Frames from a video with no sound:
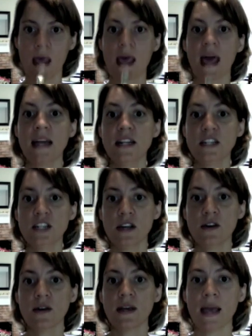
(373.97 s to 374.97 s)
And Jill
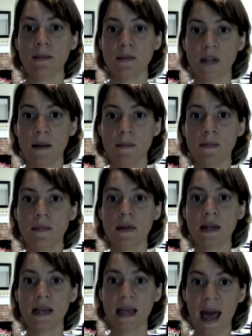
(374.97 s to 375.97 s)
came
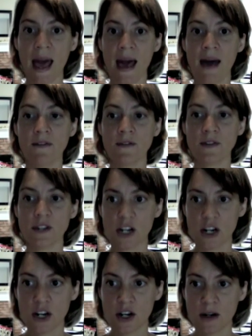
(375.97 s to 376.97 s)
tumbling after.
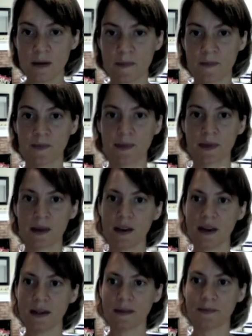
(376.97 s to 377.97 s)

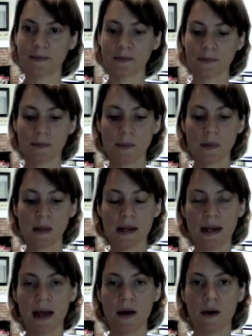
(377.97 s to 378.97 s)
Good.
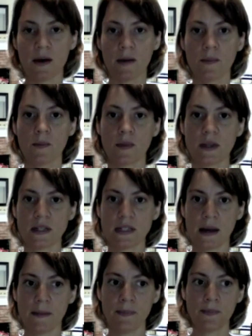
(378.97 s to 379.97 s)
Now, this
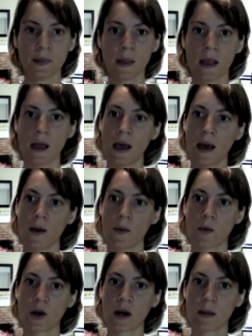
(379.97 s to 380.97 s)
time,
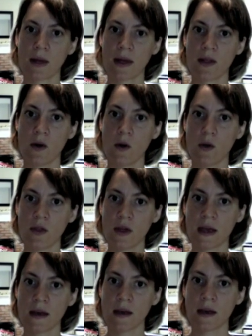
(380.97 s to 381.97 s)
we're going to play the whole
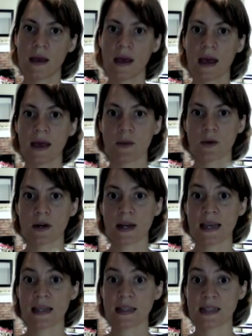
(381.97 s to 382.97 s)
thing, then we're going
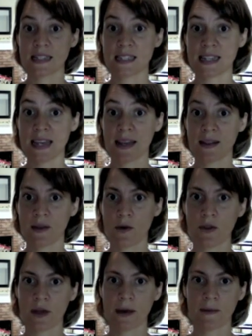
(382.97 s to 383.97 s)
to sing the whole
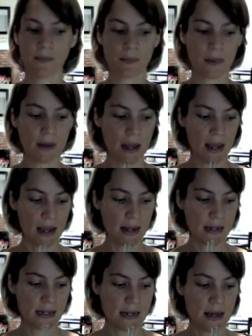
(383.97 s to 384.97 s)
thing.
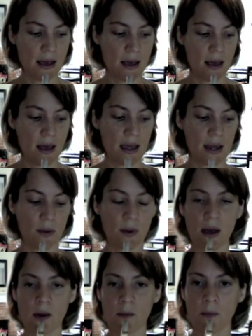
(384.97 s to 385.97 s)
And here we
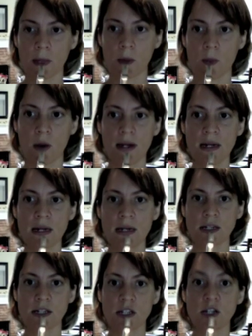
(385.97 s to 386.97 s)
go. 1,
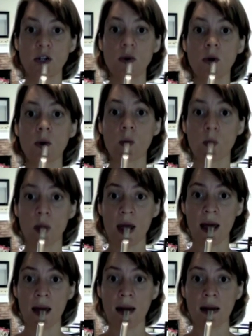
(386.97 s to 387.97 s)
2,
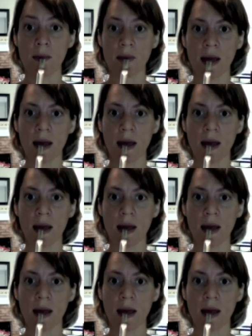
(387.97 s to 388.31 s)
ready, play.